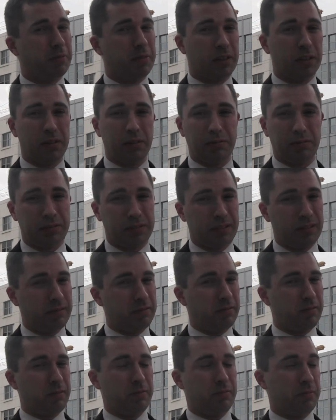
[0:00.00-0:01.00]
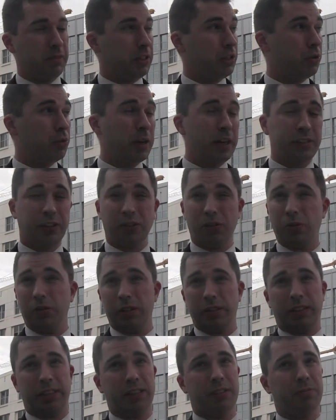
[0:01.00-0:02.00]
the U.S.
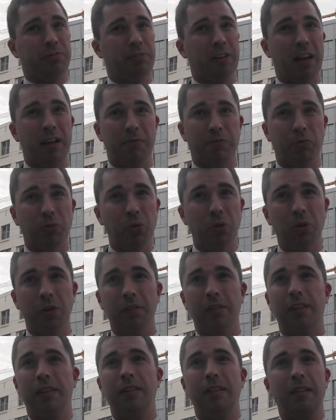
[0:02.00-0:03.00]
courts have ruled.